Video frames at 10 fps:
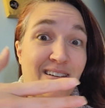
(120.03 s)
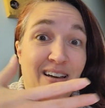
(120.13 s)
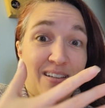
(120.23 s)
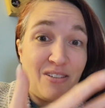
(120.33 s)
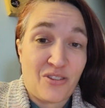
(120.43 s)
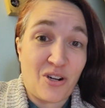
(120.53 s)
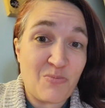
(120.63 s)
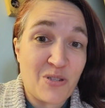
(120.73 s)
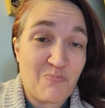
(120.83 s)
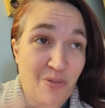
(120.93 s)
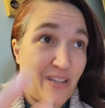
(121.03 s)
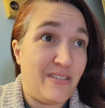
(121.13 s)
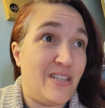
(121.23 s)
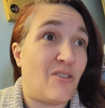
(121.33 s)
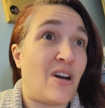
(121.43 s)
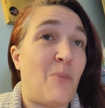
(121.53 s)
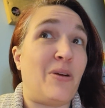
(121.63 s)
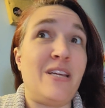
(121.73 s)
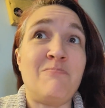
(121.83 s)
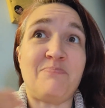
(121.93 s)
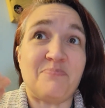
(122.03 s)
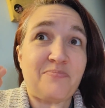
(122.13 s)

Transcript: the Therm's company,